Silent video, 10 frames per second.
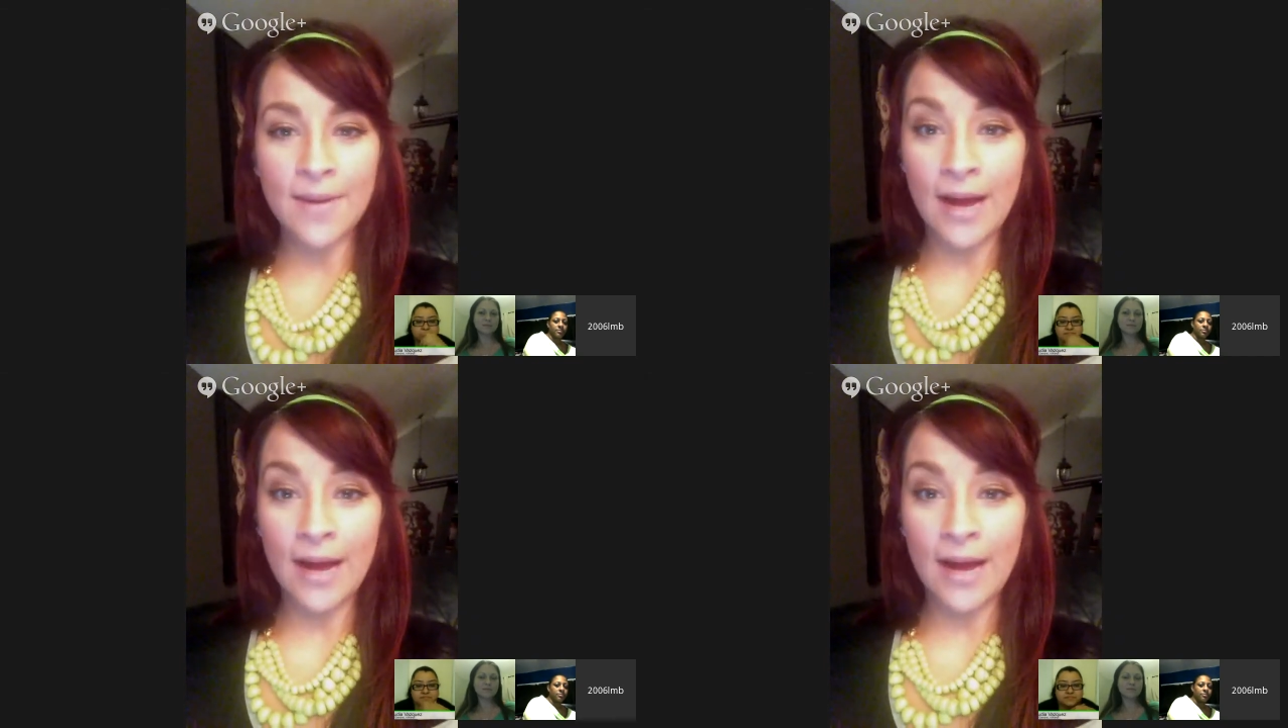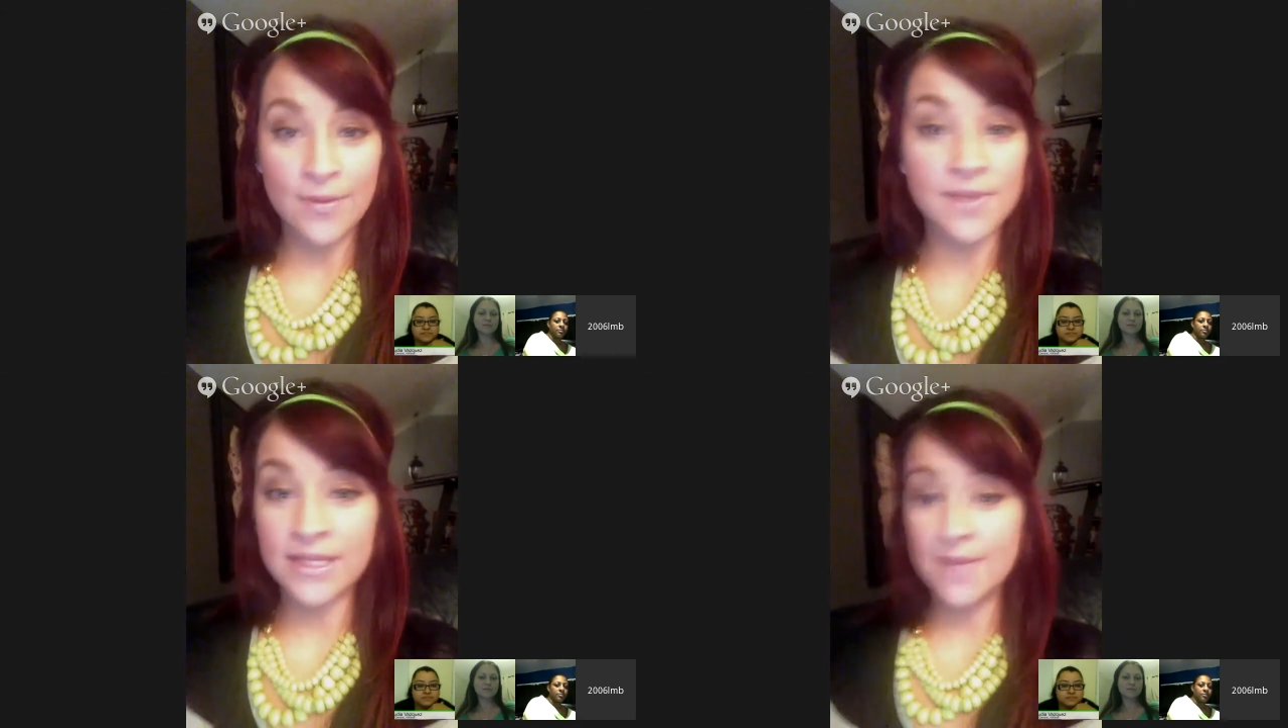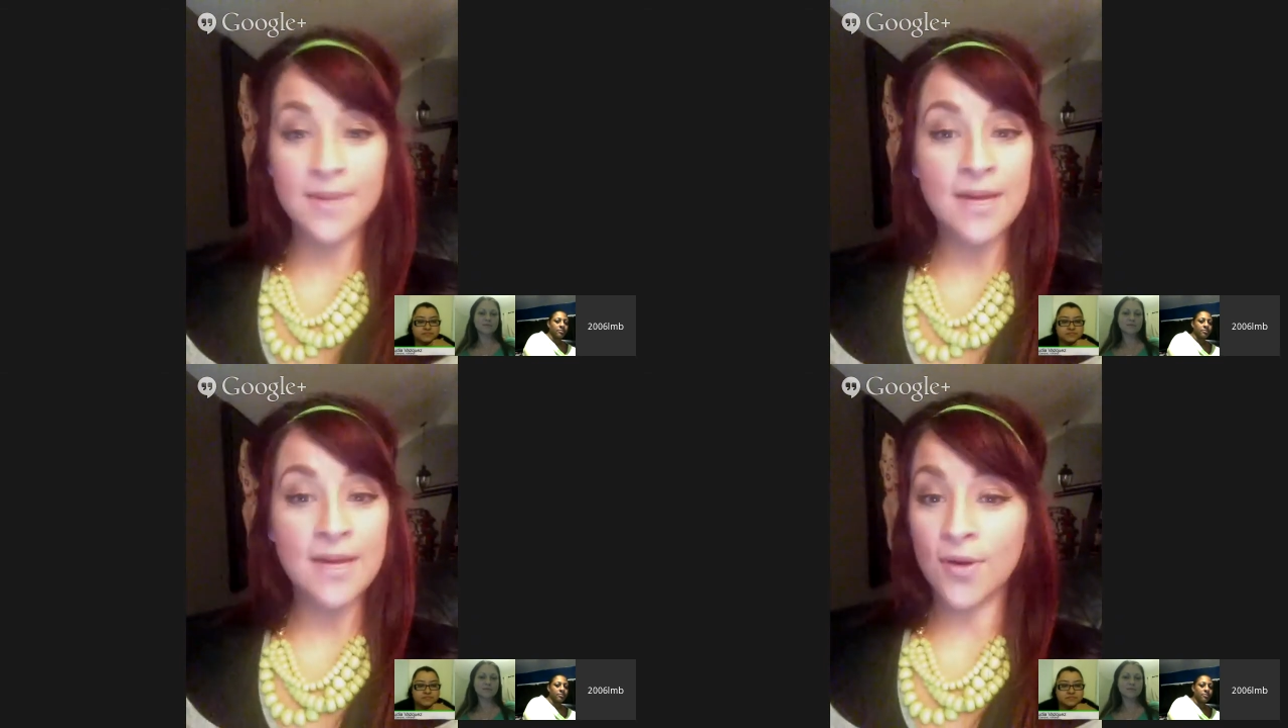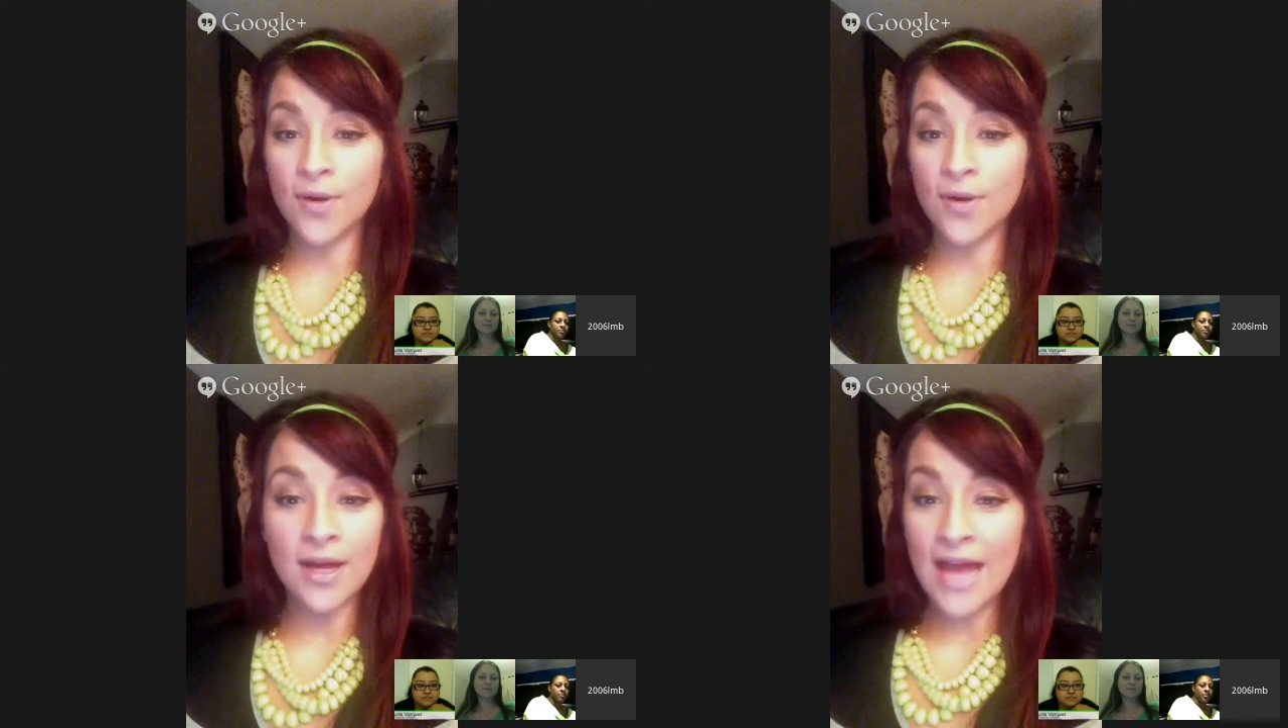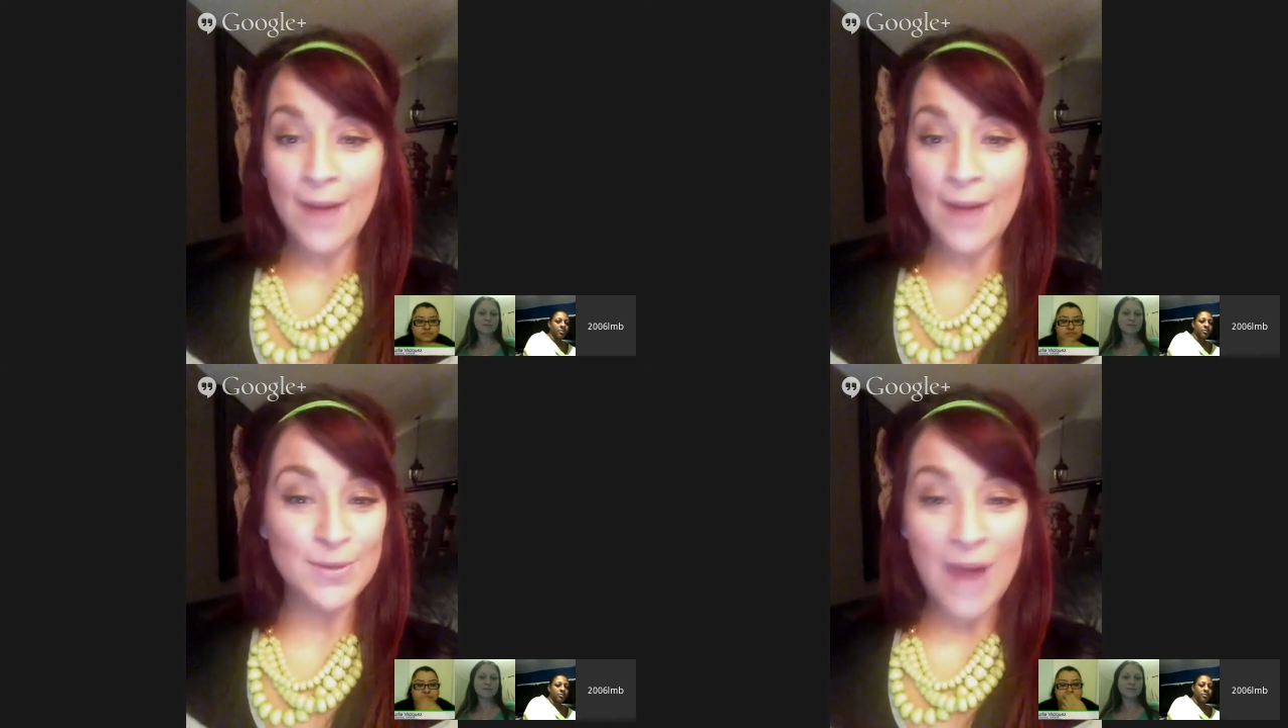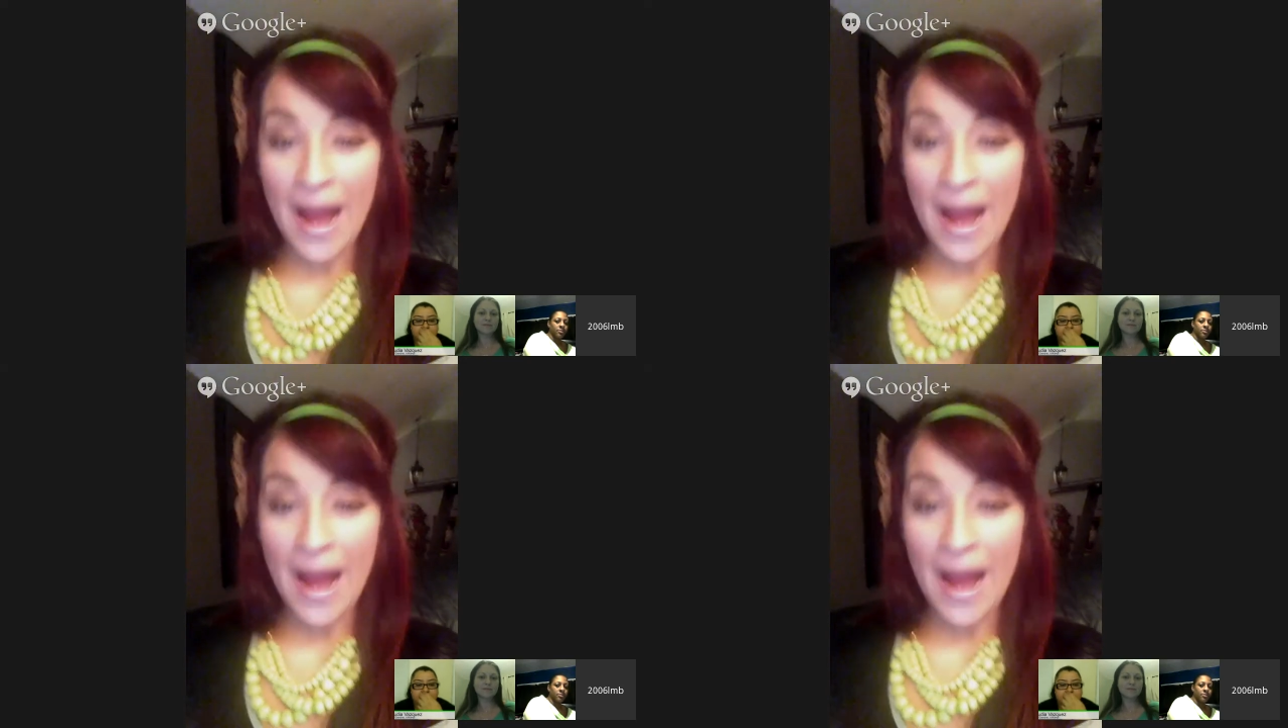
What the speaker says: I was blitzing people, I was